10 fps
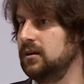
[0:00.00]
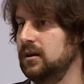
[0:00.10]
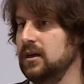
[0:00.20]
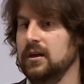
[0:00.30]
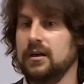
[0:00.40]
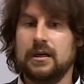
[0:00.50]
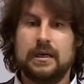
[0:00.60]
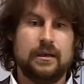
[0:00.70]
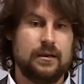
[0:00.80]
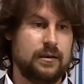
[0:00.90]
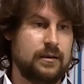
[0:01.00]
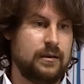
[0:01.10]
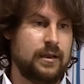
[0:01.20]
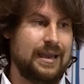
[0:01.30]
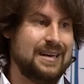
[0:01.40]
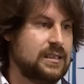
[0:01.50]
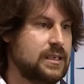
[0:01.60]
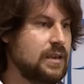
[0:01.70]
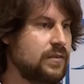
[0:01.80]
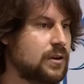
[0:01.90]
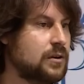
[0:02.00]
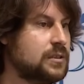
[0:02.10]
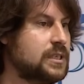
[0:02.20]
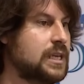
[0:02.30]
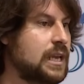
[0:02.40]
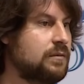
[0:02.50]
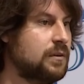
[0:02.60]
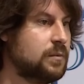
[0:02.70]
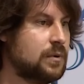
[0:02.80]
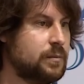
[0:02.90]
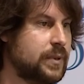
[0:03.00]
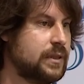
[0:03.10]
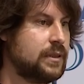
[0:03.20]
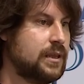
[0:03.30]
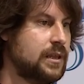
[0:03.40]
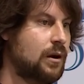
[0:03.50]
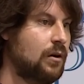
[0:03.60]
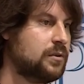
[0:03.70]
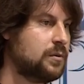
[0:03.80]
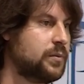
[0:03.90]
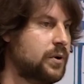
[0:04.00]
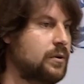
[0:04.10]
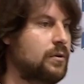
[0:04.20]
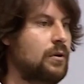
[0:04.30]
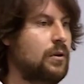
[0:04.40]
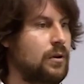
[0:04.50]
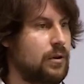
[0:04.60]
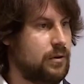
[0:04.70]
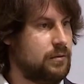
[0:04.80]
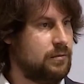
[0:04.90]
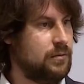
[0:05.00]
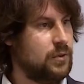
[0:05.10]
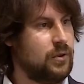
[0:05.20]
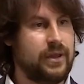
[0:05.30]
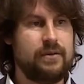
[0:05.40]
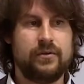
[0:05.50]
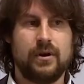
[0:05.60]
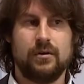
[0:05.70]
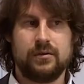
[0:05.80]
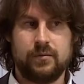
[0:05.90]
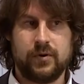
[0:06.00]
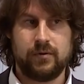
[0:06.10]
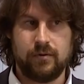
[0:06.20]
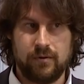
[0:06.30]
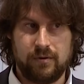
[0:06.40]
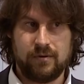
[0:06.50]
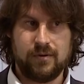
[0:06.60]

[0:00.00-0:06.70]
Uh, Uh, and it's even conceivable but that the entrepreneur, not every entrepreneur,